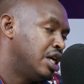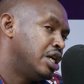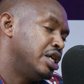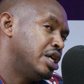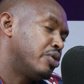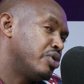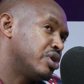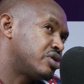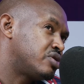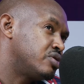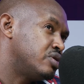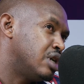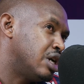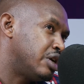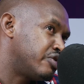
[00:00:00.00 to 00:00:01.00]
Yeah, we
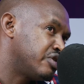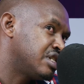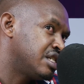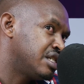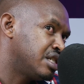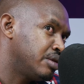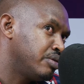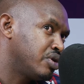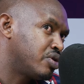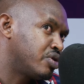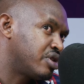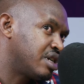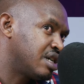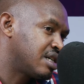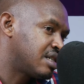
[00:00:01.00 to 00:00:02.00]
are recently we
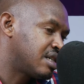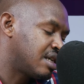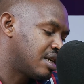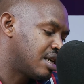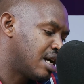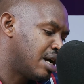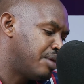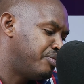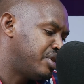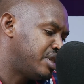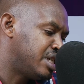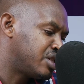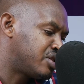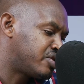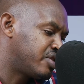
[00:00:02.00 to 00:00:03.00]
conducted
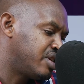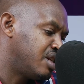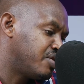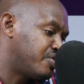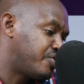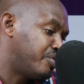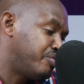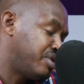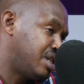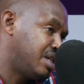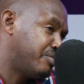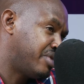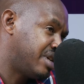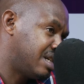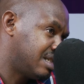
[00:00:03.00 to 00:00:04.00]
media training for media
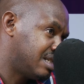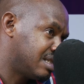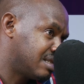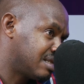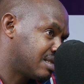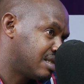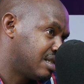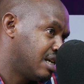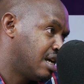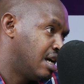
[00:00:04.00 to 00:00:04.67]
managers.